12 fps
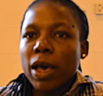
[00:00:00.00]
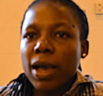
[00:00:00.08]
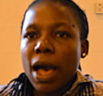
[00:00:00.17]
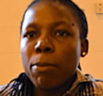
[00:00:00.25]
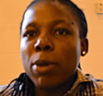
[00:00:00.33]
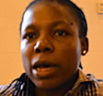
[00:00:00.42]

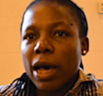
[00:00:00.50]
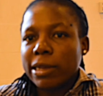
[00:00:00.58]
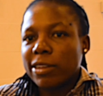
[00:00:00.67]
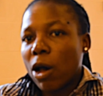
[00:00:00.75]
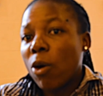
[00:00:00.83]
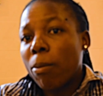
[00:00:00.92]
come
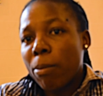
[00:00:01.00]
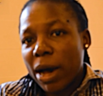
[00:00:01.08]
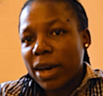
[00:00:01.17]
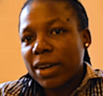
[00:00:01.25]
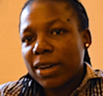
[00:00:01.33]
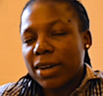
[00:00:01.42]
at our
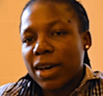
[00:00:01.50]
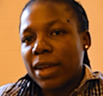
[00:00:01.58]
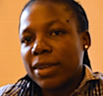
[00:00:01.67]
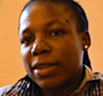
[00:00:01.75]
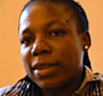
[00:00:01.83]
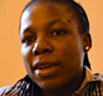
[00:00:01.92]
back
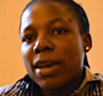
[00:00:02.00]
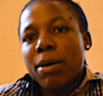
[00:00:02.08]
and